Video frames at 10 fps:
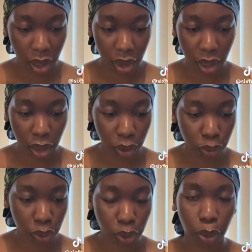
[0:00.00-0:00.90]
Thank you
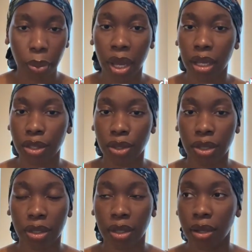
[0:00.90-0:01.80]
so much
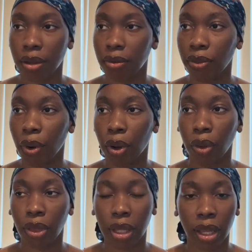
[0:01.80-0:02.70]
for all
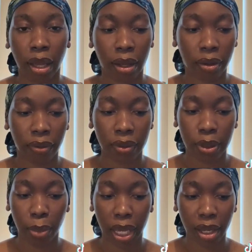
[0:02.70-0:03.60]
the love.
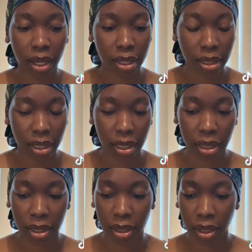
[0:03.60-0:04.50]
To my
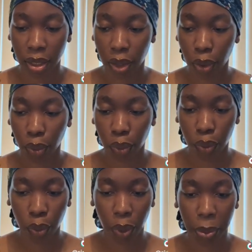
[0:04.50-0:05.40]
cousins
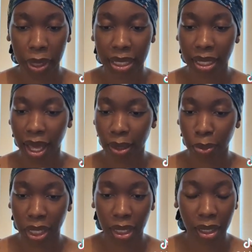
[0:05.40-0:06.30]
who were beside
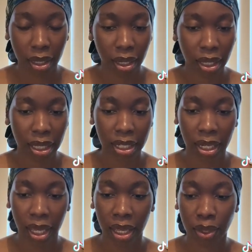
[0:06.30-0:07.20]
me,
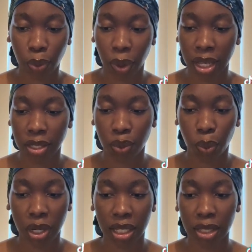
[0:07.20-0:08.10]
days where I just
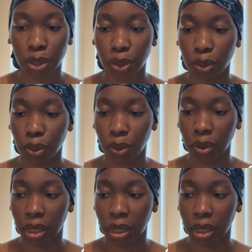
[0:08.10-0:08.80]
wanted to